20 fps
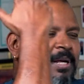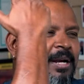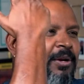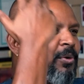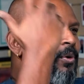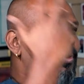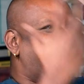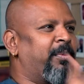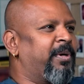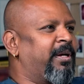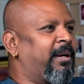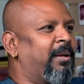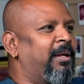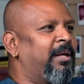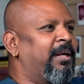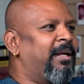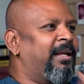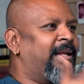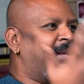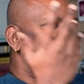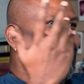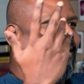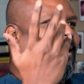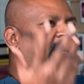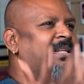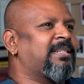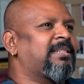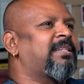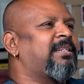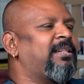I don't know how many.
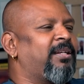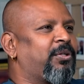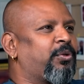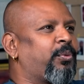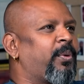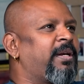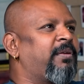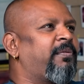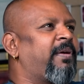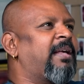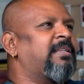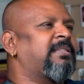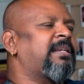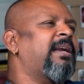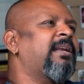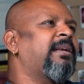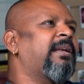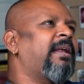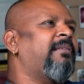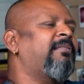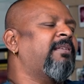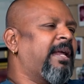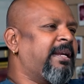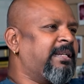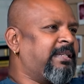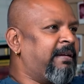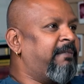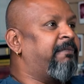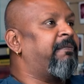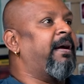Last 25, I started driving
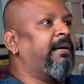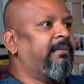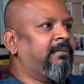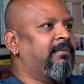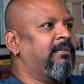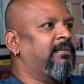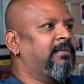95.